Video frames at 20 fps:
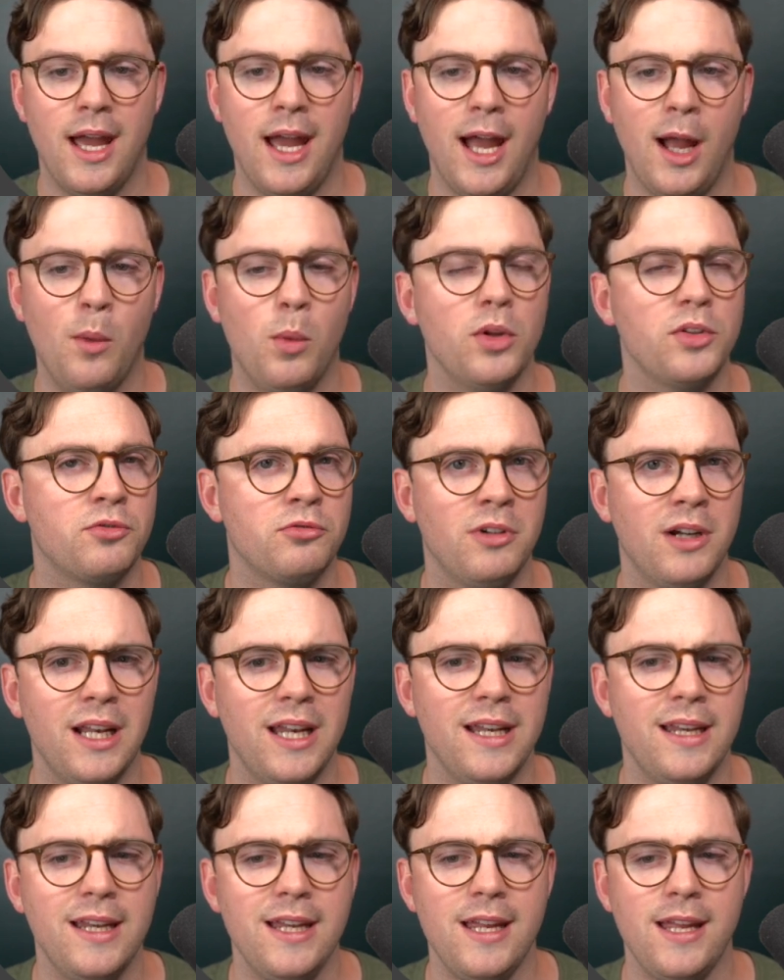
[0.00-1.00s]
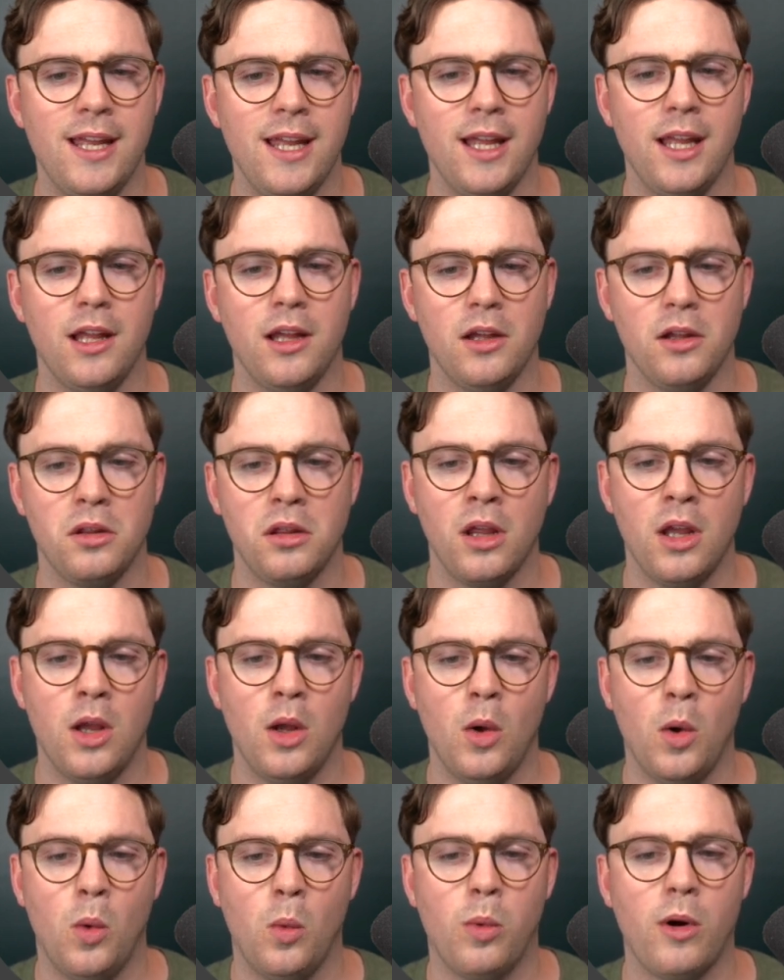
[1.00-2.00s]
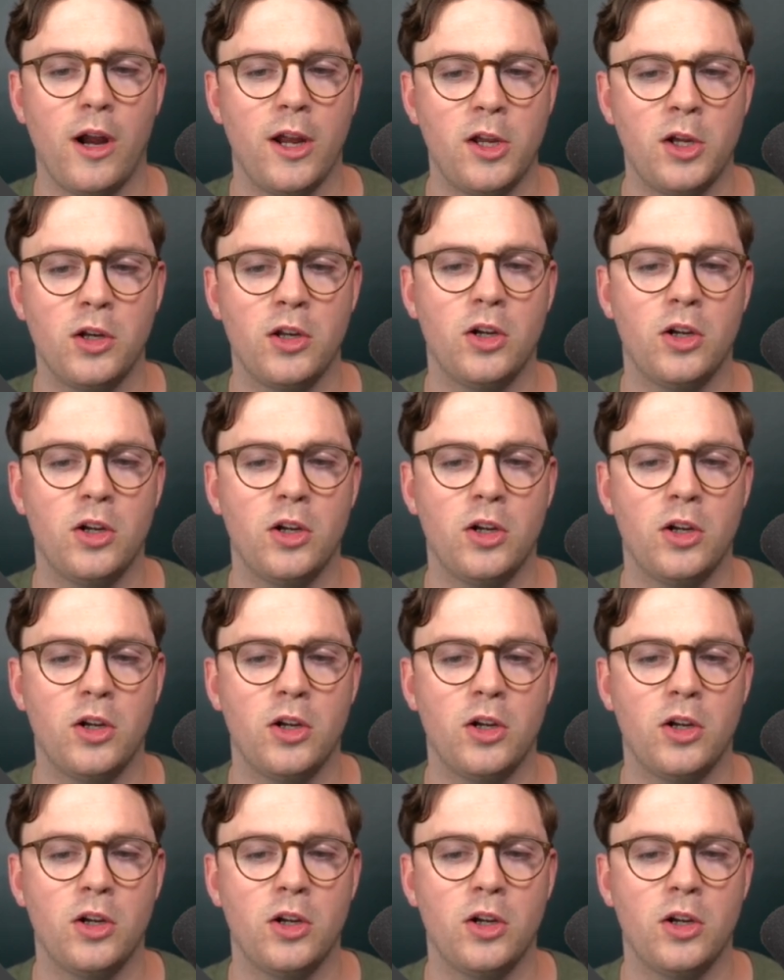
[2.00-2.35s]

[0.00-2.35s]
And what's really neat here is where I could